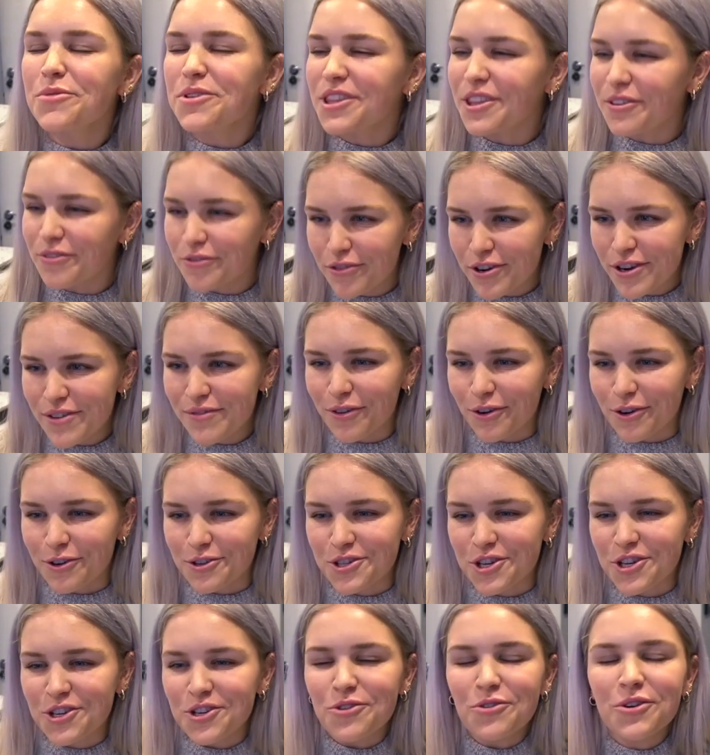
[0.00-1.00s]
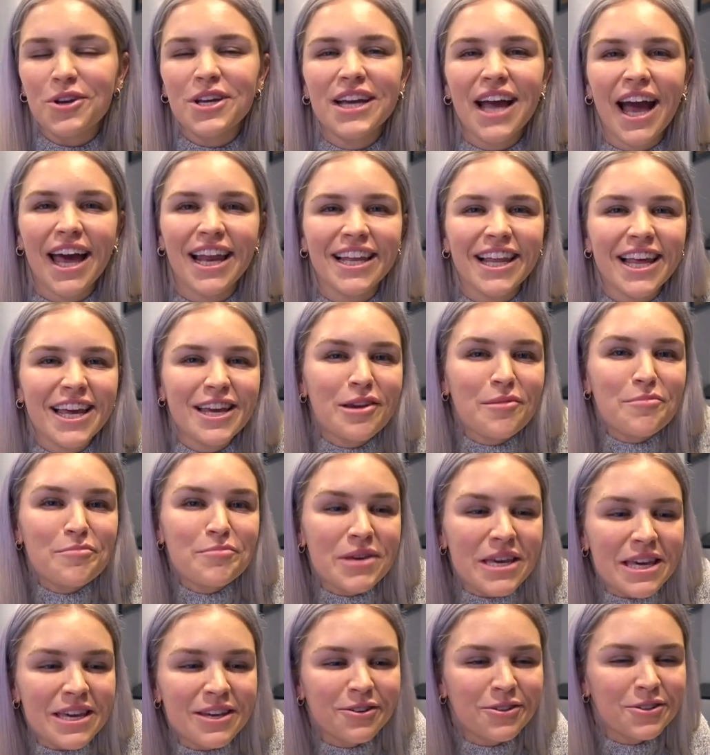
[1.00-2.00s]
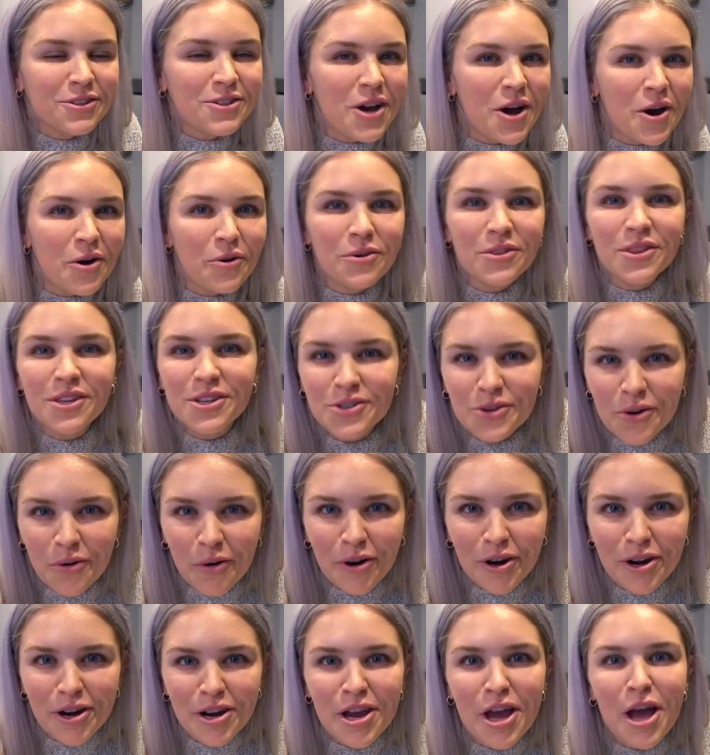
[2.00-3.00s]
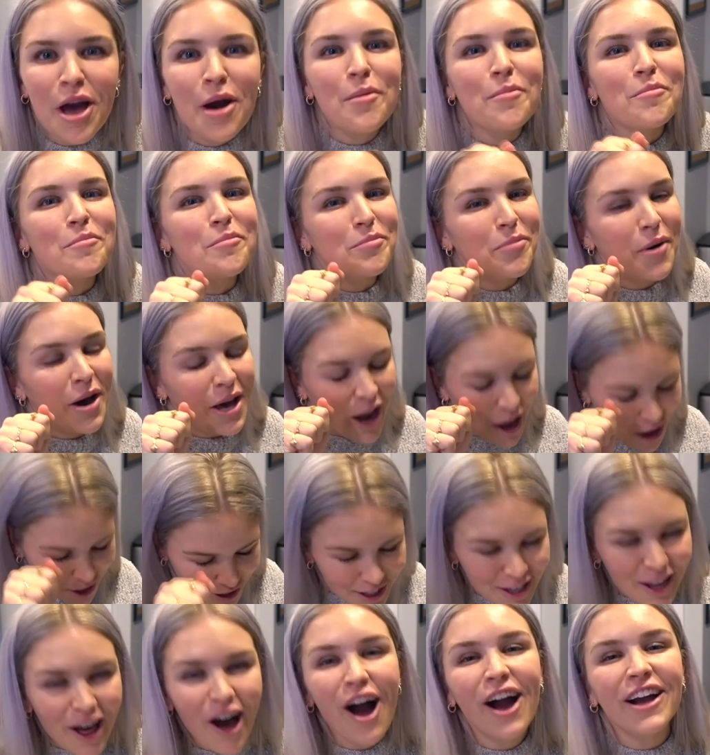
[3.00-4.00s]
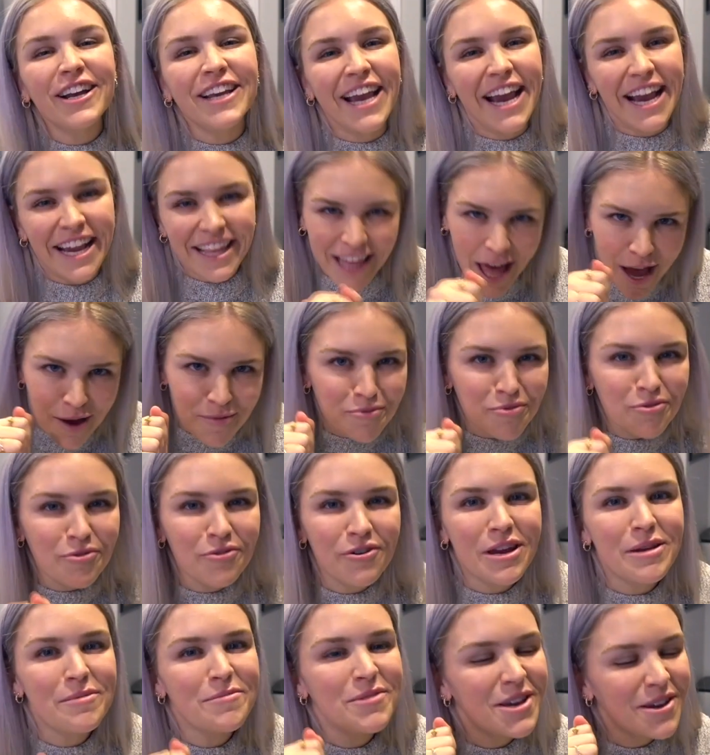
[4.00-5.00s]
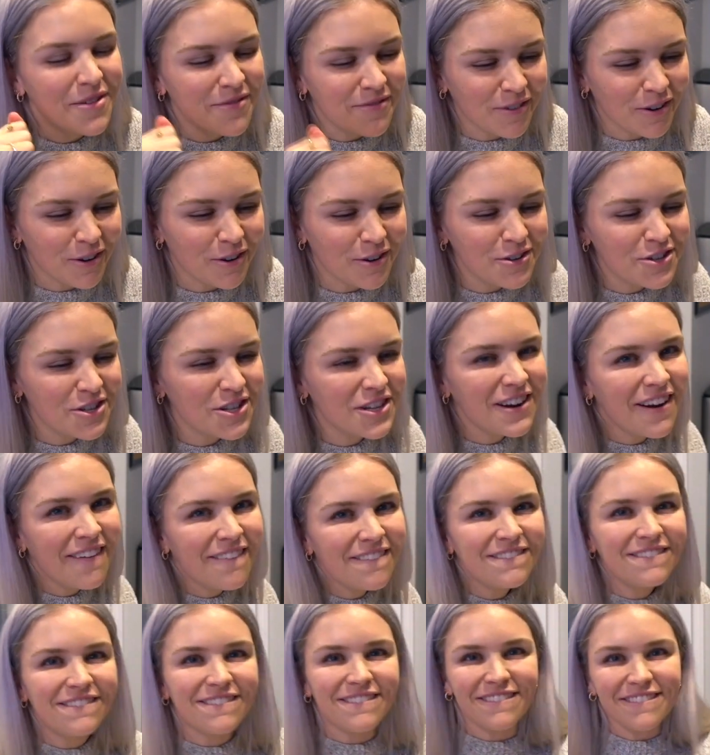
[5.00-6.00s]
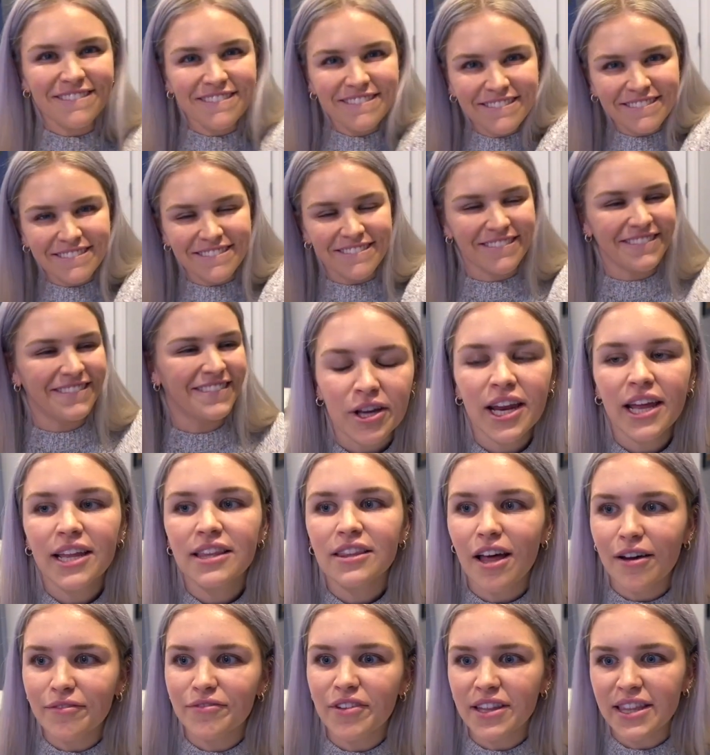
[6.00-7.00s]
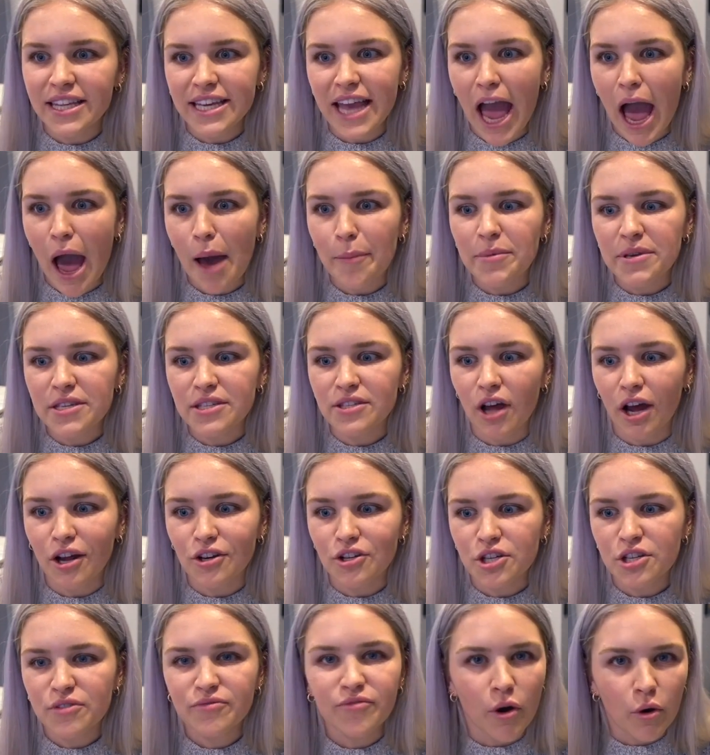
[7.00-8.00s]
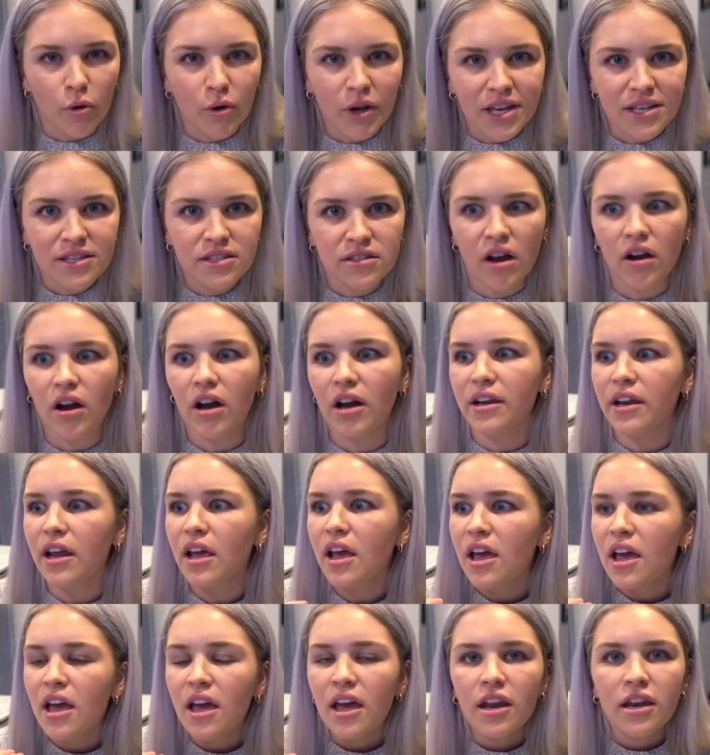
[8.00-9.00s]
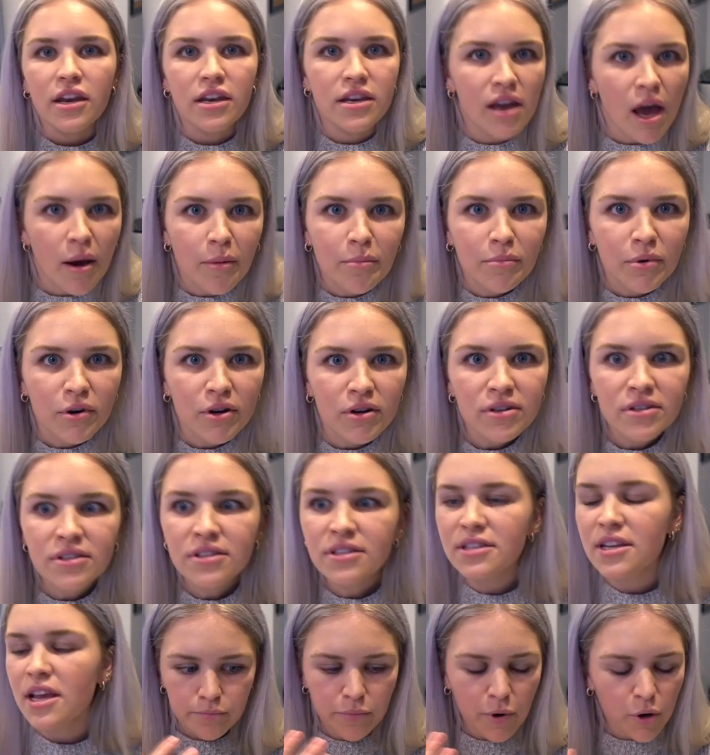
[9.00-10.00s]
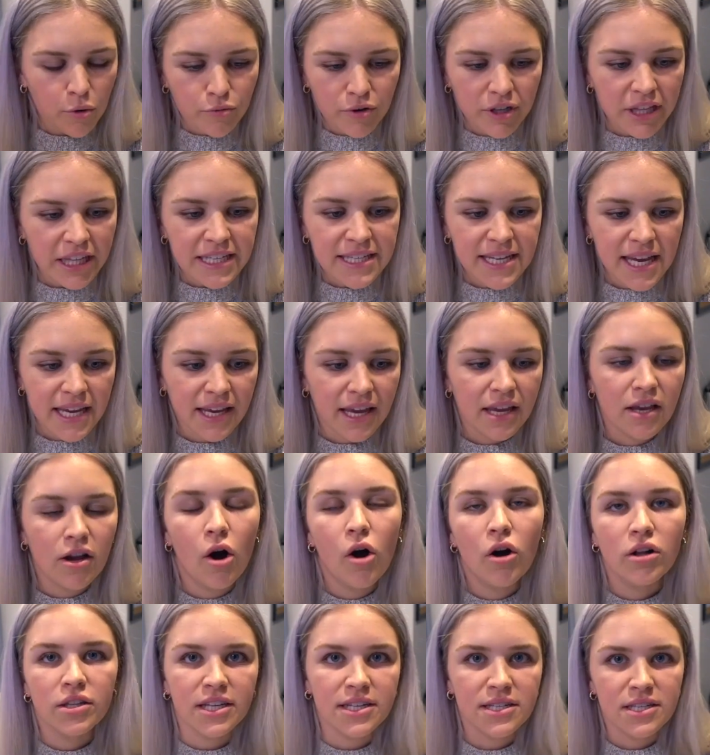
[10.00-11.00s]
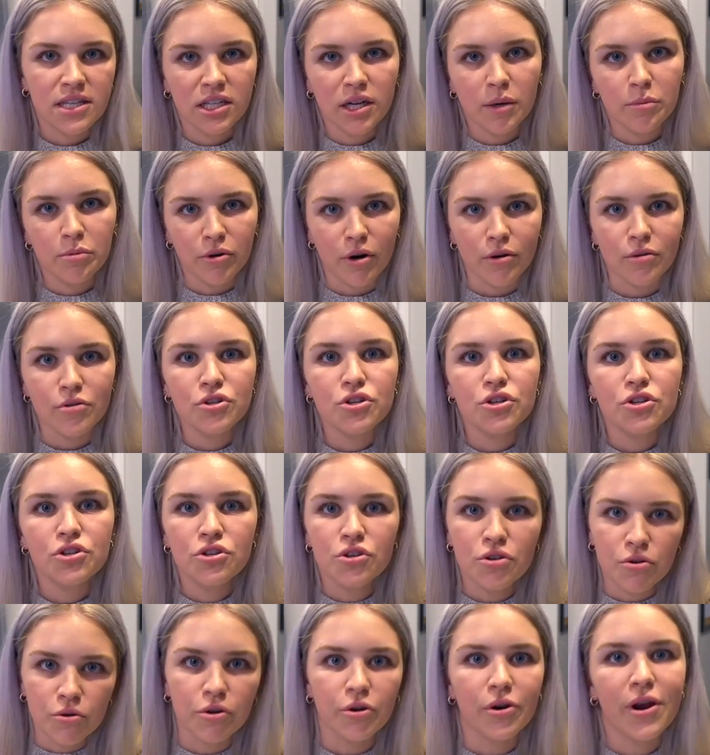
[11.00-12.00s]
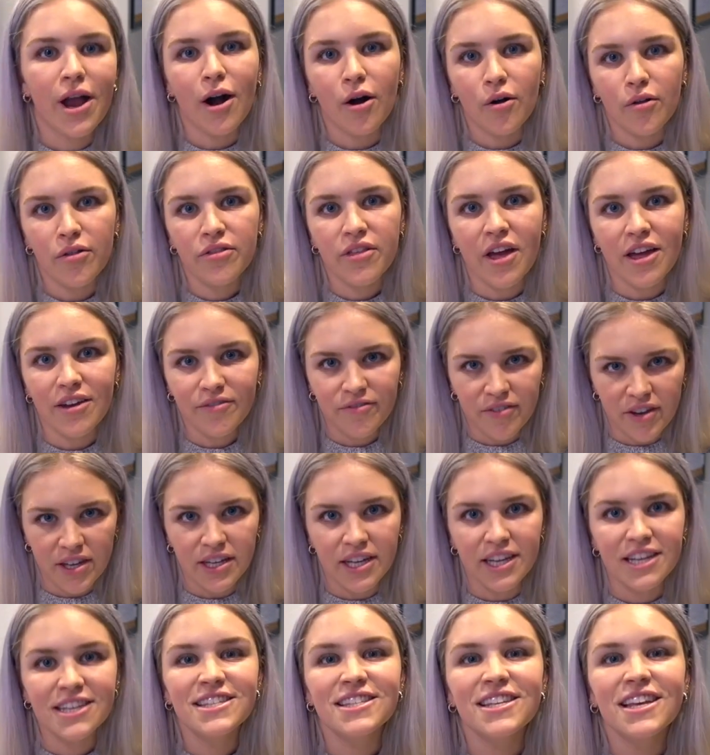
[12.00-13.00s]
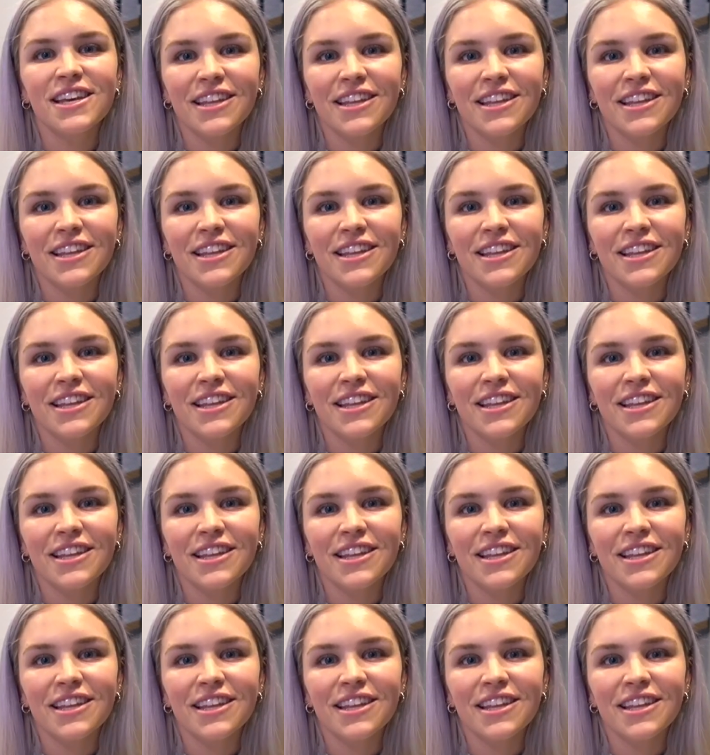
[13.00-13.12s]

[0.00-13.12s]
with the free version, you can kind of like peek your toe in the door, but unlocking that premium version, And I love that the app is not just focused on numbers, but really taking a holistic approach to your health and fitness